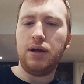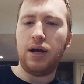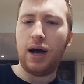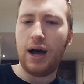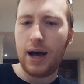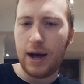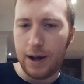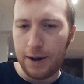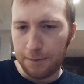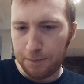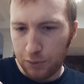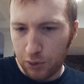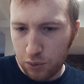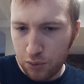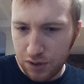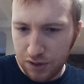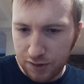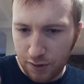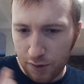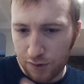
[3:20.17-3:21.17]
um,
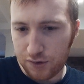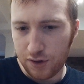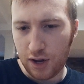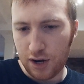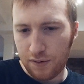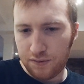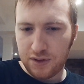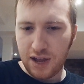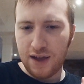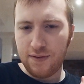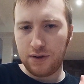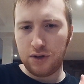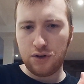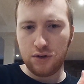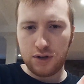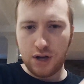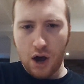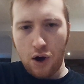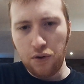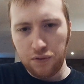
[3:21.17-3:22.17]
who is the son of David
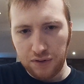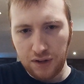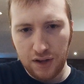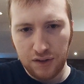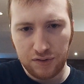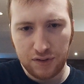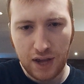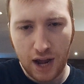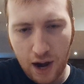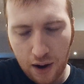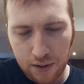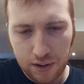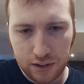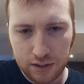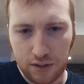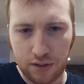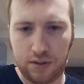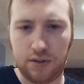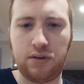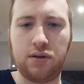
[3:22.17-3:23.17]
Duchovny's
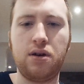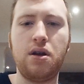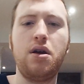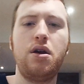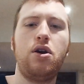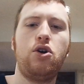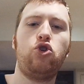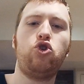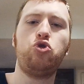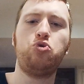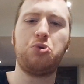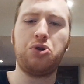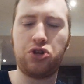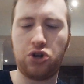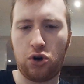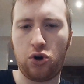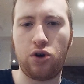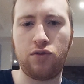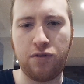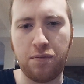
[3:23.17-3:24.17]
character, who
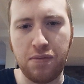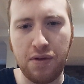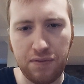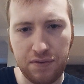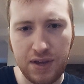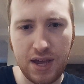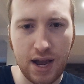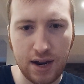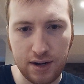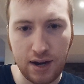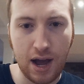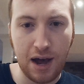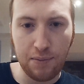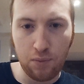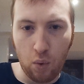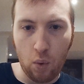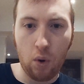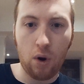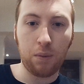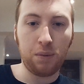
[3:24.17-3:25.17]
returned from the Vietnam
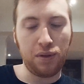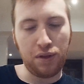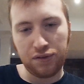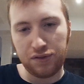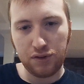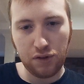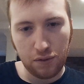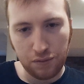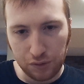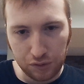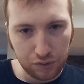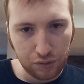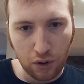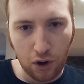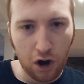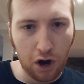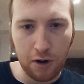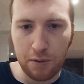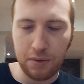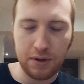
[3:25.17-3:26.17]
War with a Silver
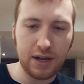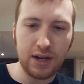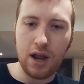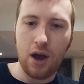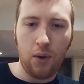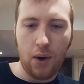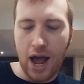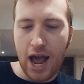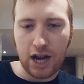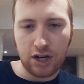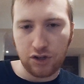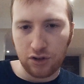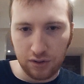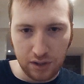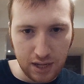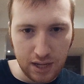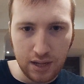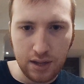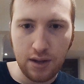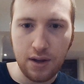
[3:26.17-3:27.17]
Star, but no,
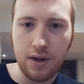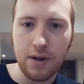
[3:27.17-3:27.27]
actually